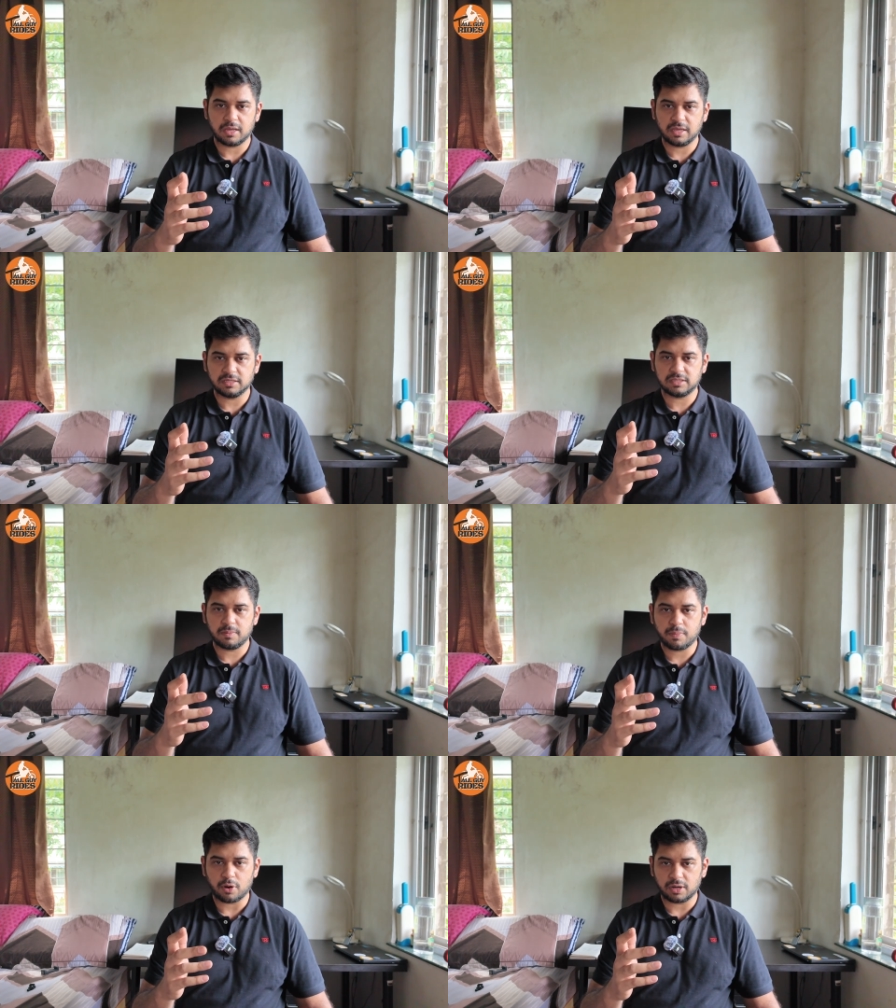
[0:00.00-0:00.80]
is
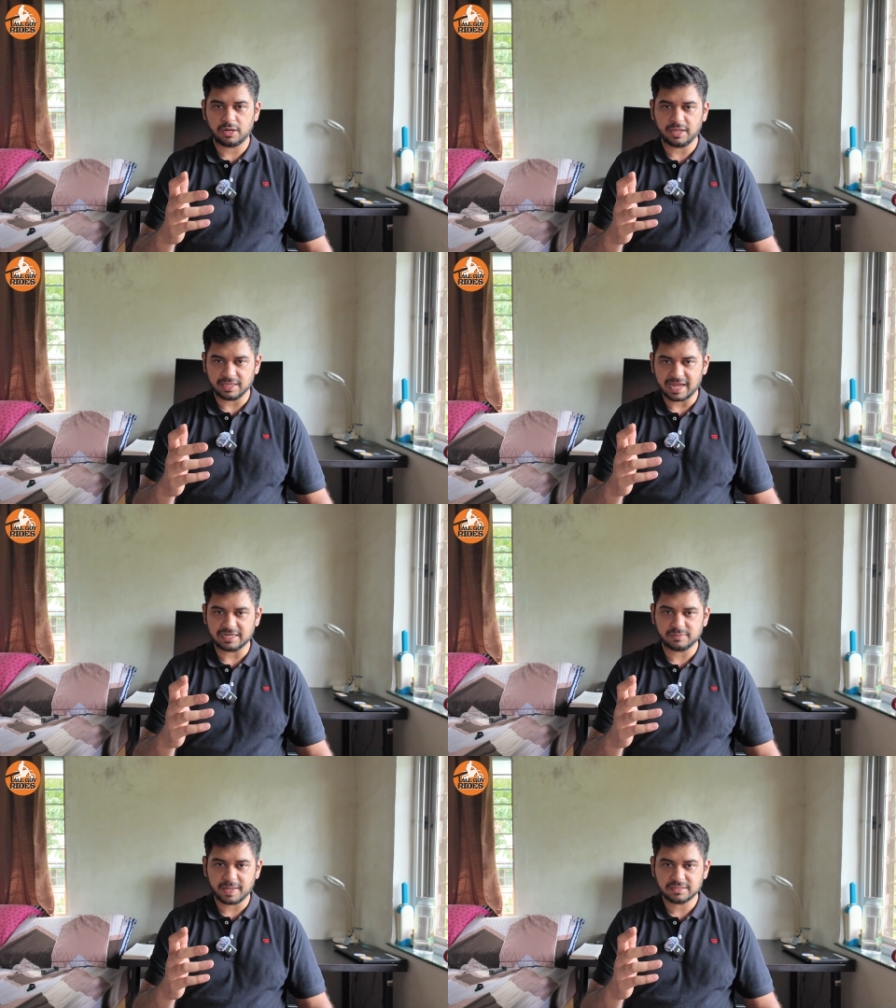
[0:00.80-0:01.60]
important in
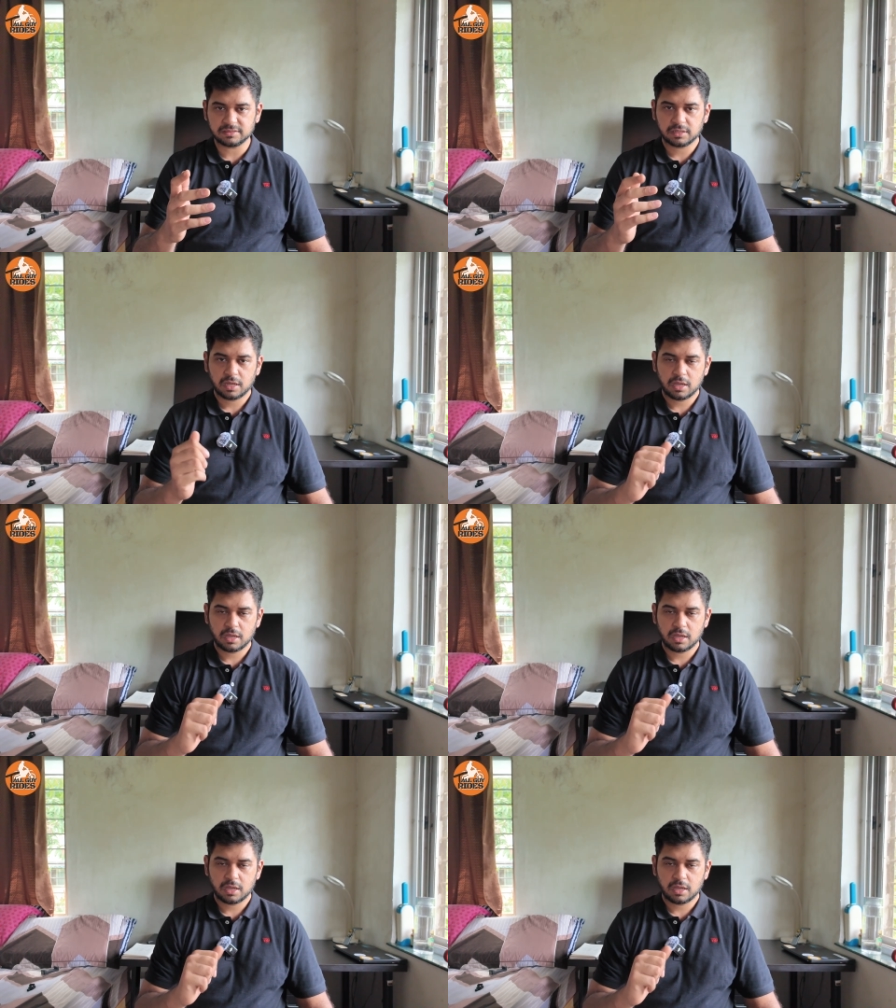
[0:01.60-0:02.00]
that space